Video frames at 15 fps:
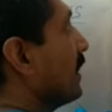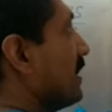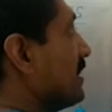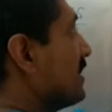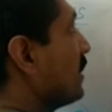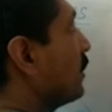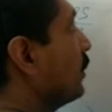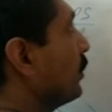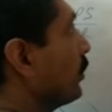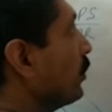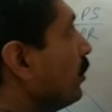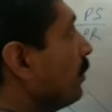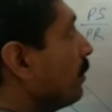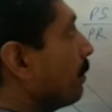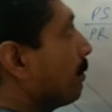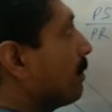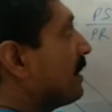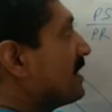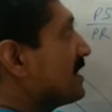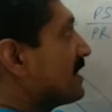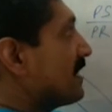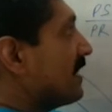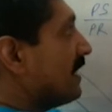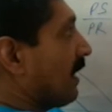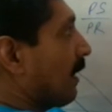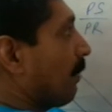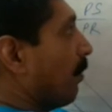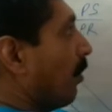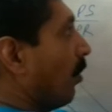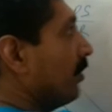is equal to BC
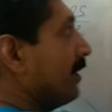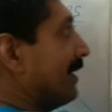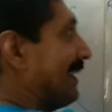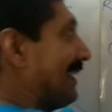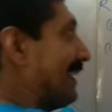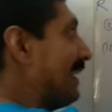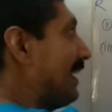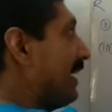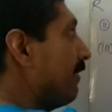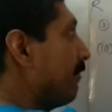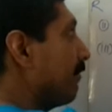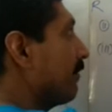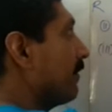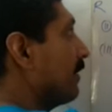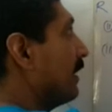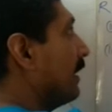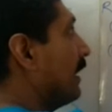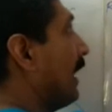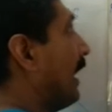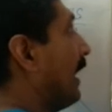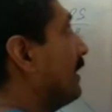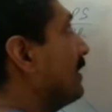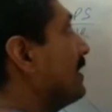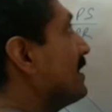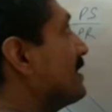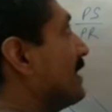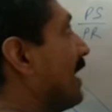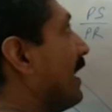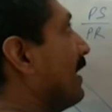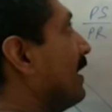upon EF and
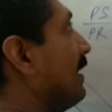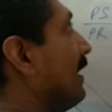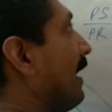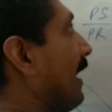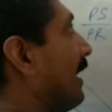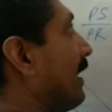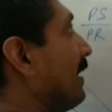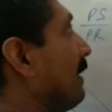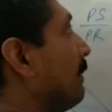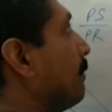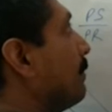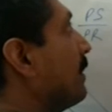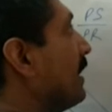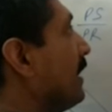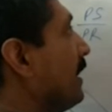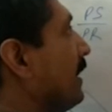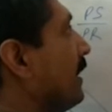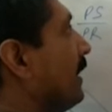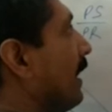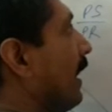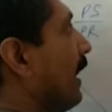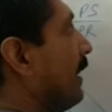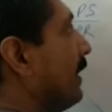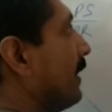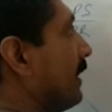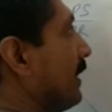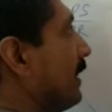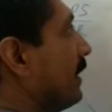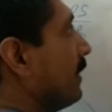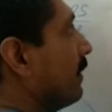this angle B and
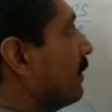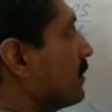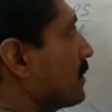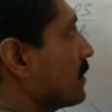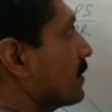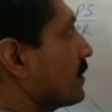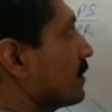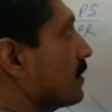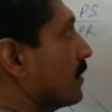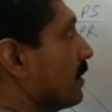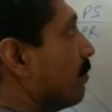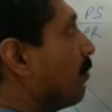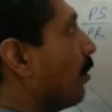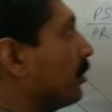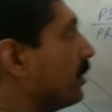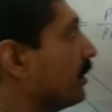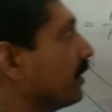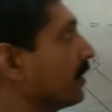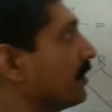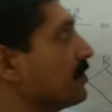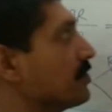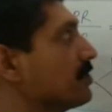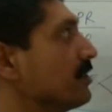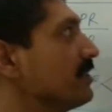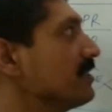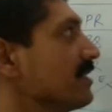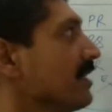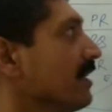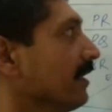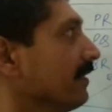E, important condition
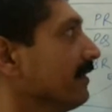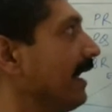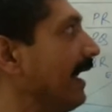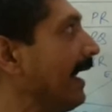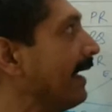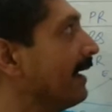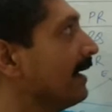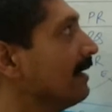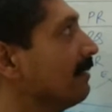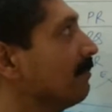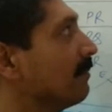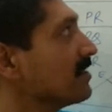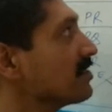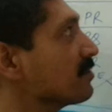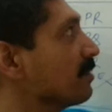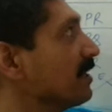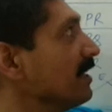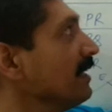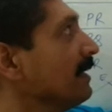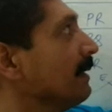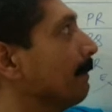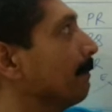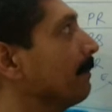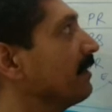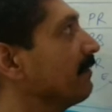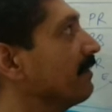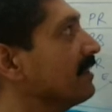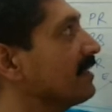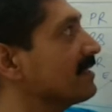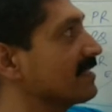is the angle must be
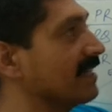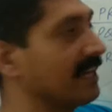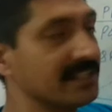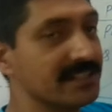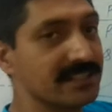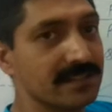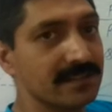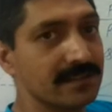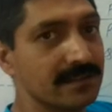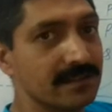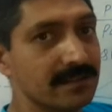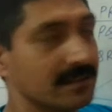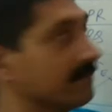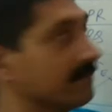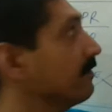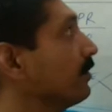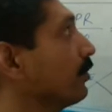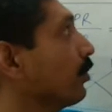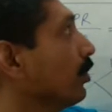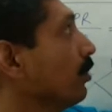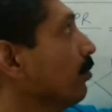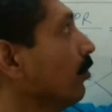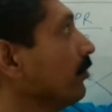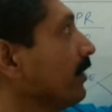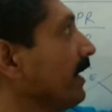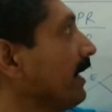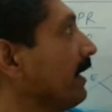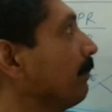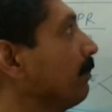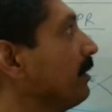between the sides. We are talking about
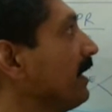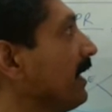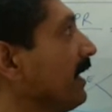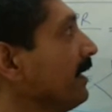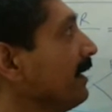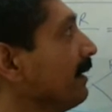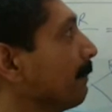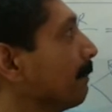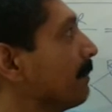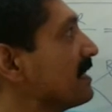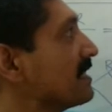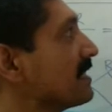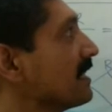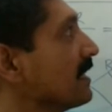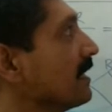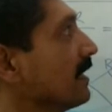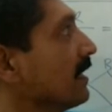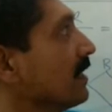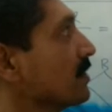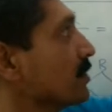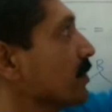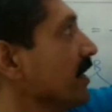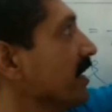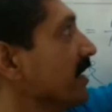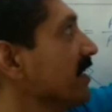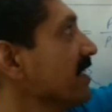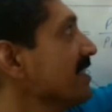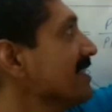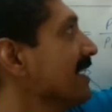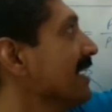AB and BC. So here it
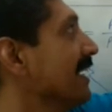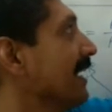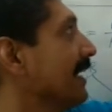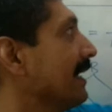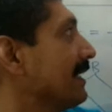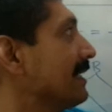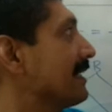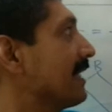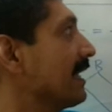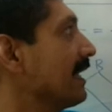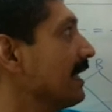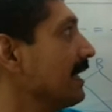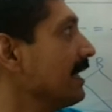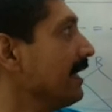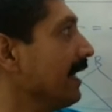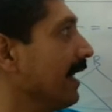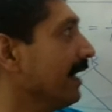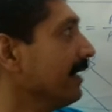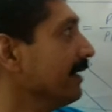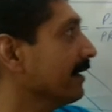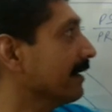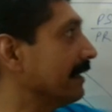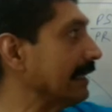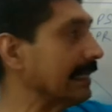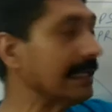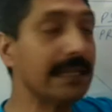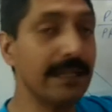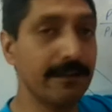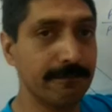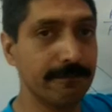is DE and
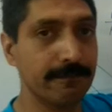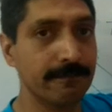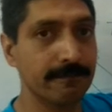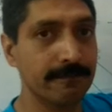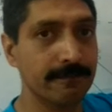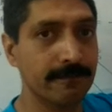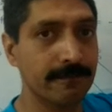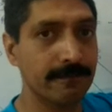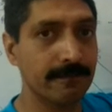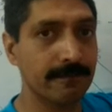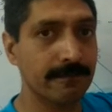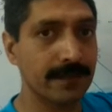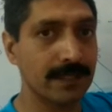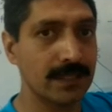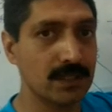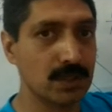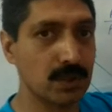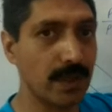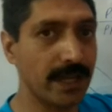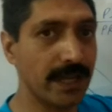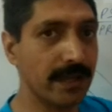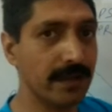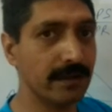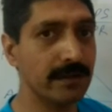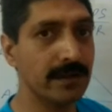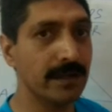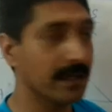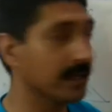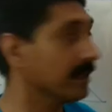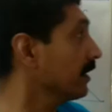EF. So here,
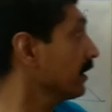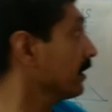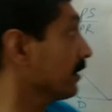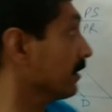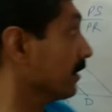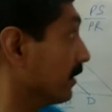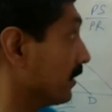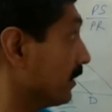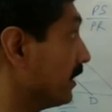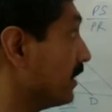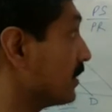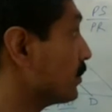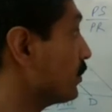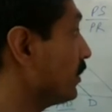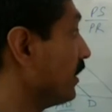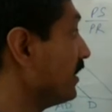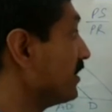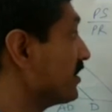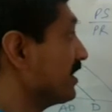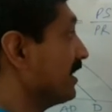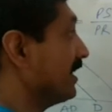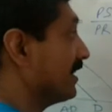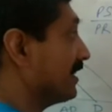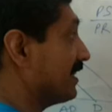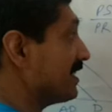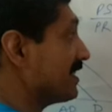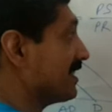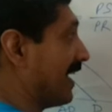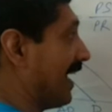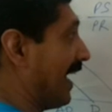dear students,
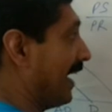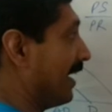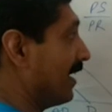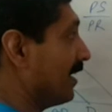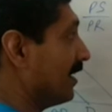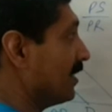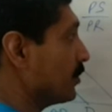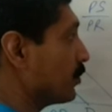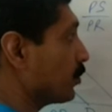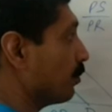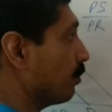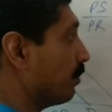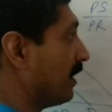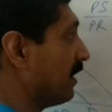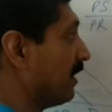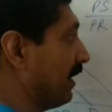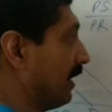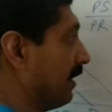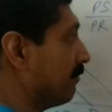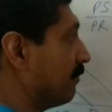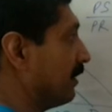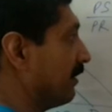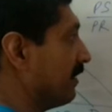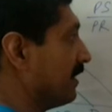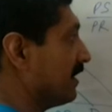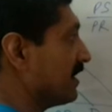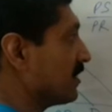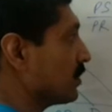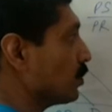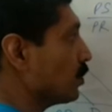this angle should be in between
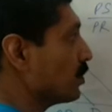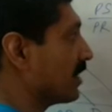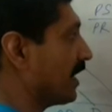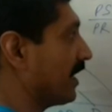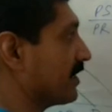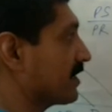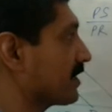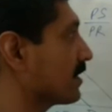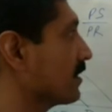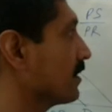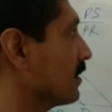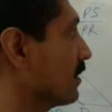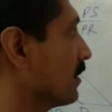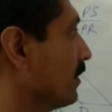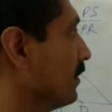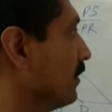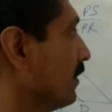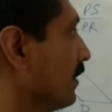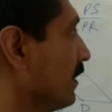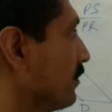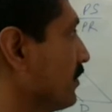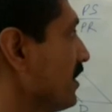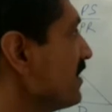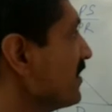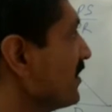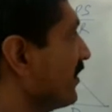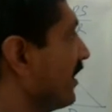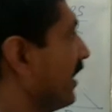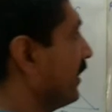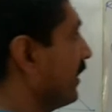these 2 sides. This
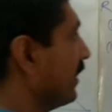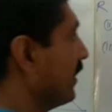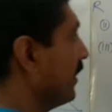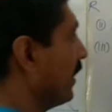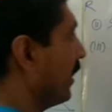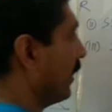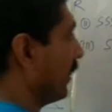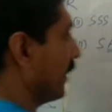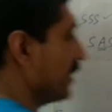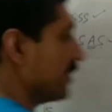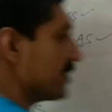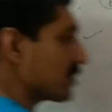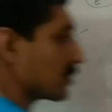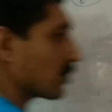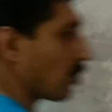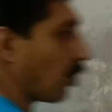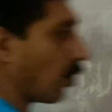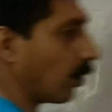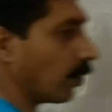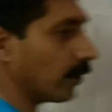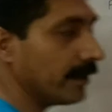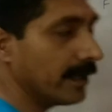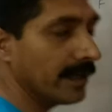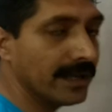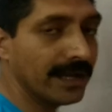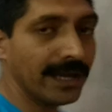criteria is called